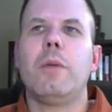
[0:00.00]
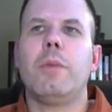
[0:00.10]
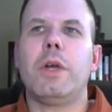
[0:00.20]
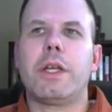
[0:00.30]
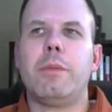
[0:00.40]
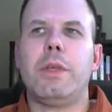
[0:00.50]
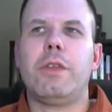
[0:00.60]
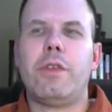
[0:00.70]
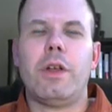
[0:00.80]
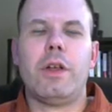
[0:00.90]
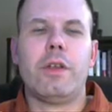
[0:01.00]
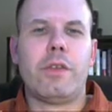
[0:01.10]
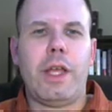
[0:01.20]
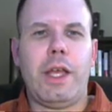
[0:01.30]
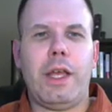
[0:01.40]
but it can be serious
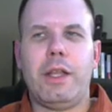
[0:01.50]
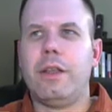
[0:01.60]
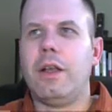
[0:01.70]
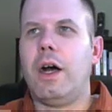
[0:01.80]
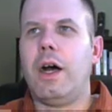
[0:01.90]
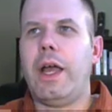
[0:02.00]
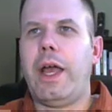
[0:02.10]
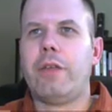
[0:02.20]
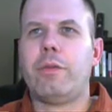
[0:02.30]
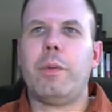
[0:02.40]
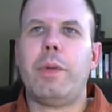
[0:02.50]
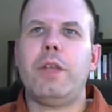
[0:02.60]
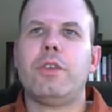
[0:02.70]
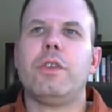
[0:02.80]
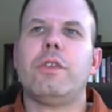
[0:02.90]
in asthma
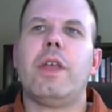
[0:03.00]
patients.